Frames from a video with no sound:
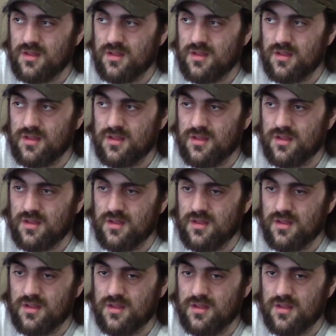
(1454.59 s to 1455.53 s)

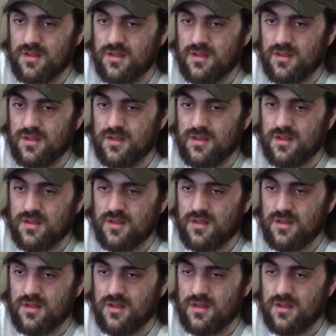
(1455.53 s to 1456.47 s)

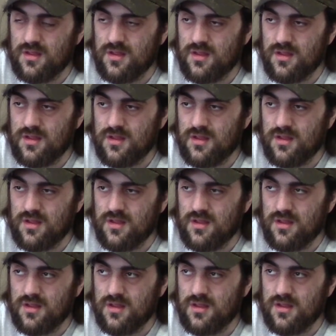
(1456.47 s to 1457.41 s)

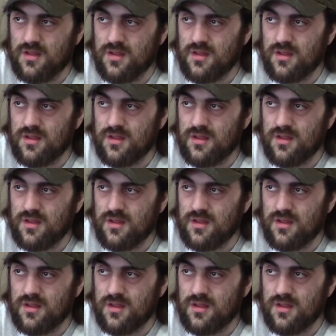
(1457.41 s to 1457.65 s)
The person shown says nothing.